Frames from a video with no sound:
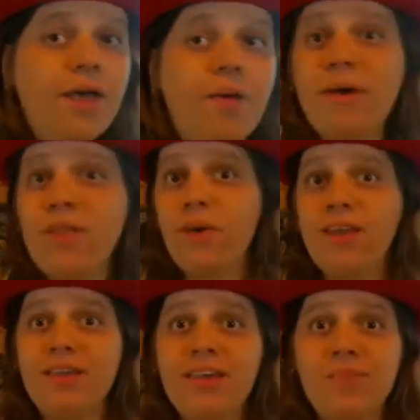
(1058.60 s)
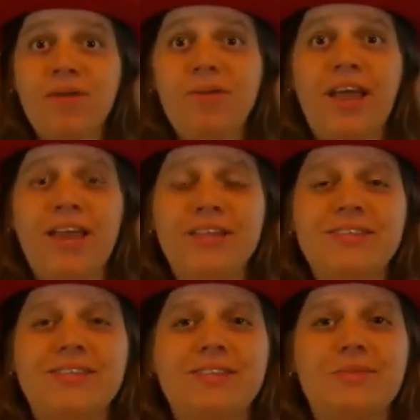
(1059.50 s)
By the way, do you like my new lighting
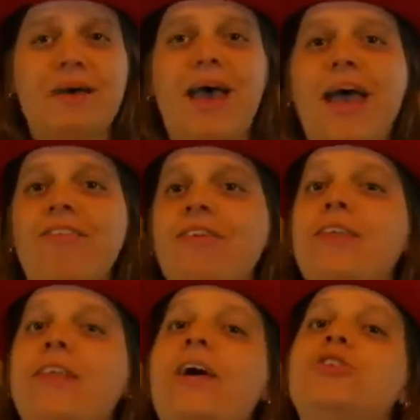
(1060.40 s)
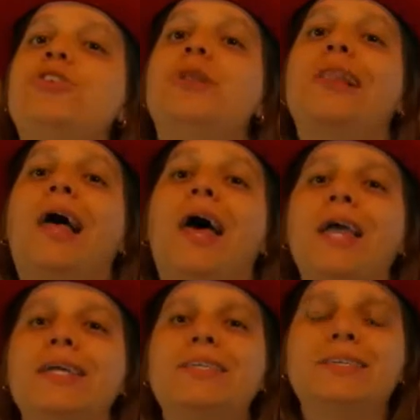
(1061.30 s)
system? I have a natural light.